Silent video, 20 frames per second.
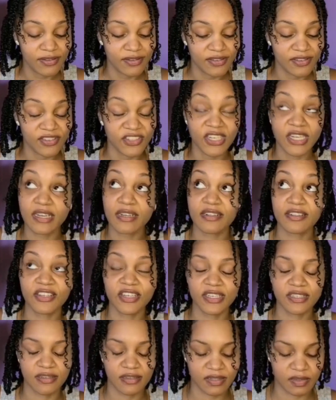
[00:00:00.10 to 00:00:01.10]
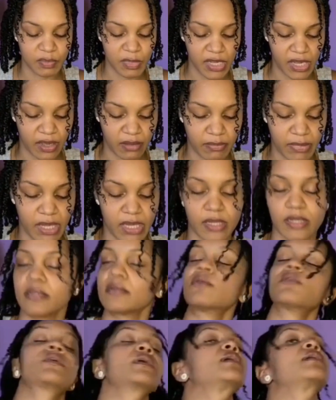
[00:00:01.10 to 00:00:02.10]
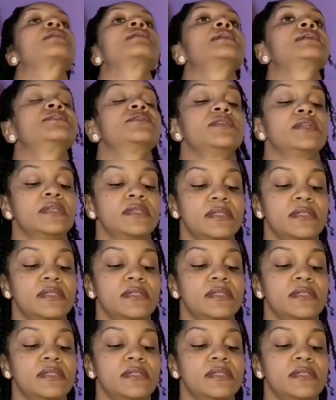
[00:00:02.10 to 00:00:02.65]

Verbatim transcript: Gentle Jesus, Mika Mild. Okay, let's do this.